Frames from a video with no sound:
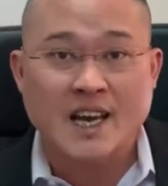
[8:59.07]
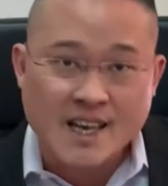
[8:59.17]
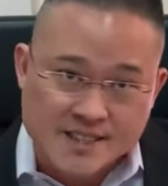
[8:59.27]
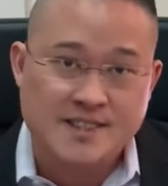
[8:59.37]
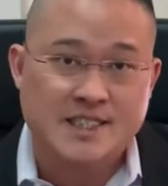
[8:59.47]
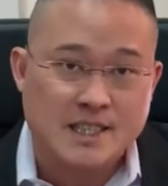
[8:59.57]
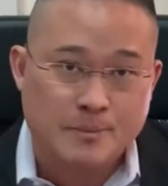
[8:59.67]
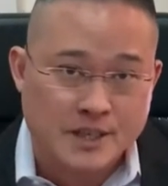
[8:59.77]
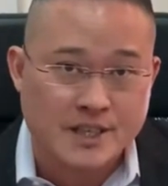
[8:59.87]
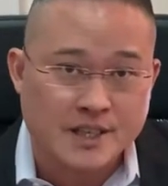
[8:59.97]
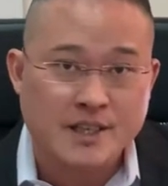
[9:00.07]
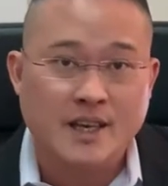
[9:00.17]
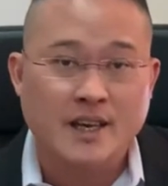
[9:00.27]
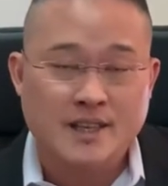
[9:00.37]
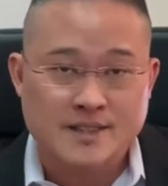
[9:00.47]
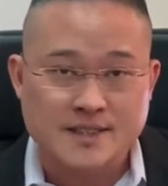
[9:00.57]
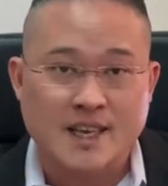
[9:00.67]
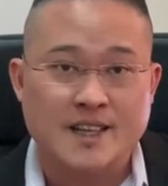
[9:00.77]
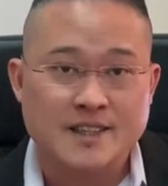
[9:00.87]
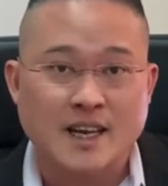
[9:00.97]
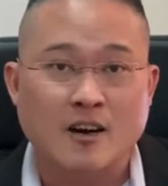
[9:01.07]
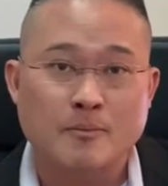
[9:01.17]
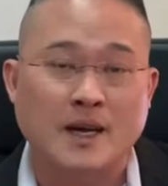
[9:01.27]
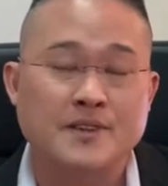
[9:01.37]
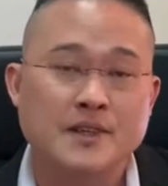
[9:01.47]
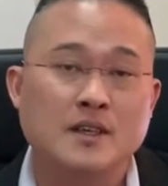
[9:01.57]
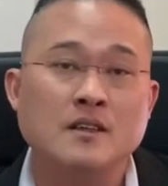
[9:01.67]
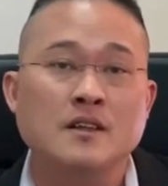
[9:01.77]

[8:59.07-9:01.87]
SDB, set down bundle,